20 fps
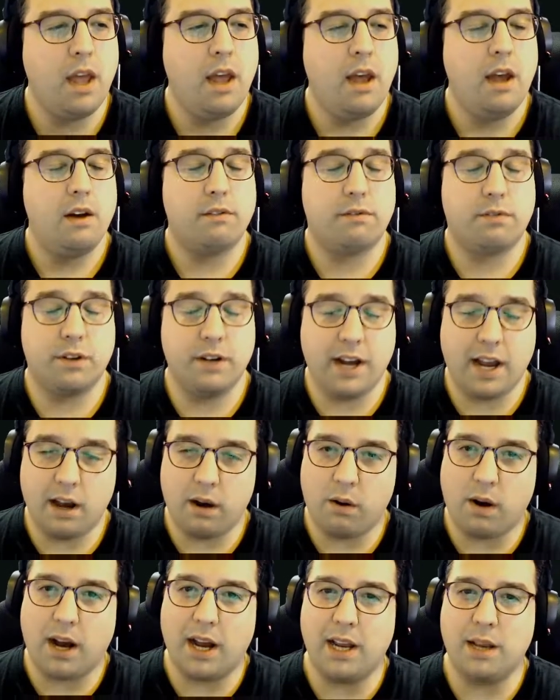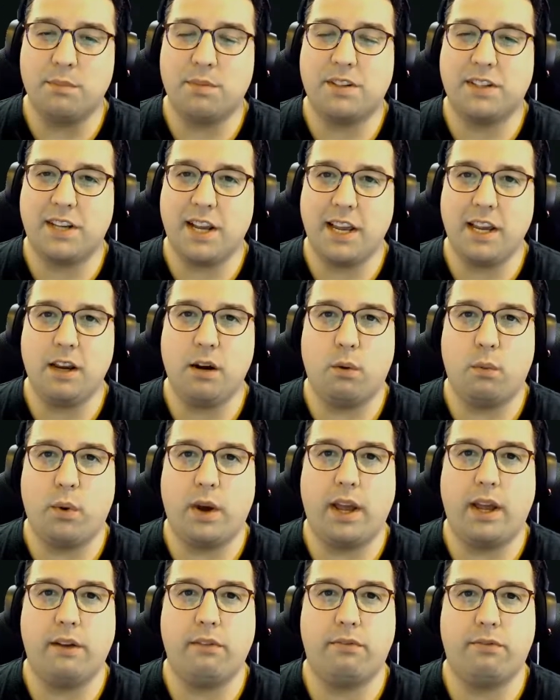For now, I am staying
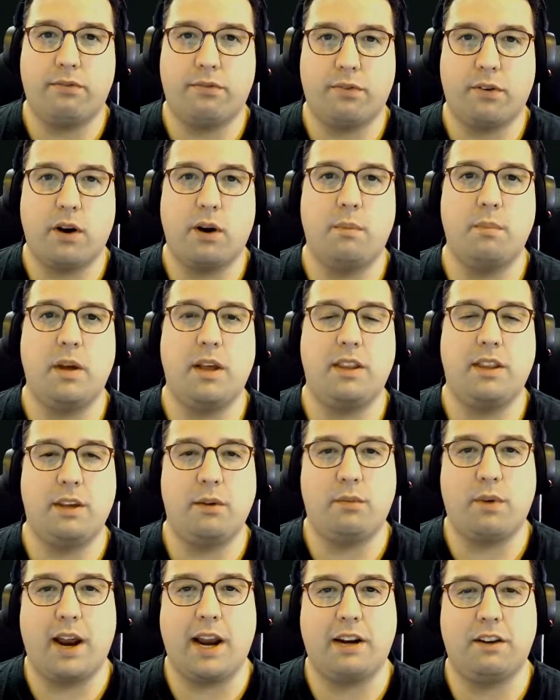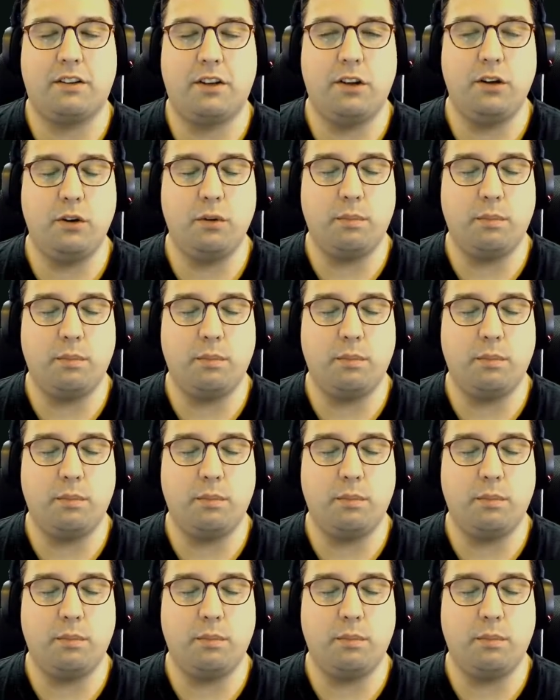away from the ranked queue,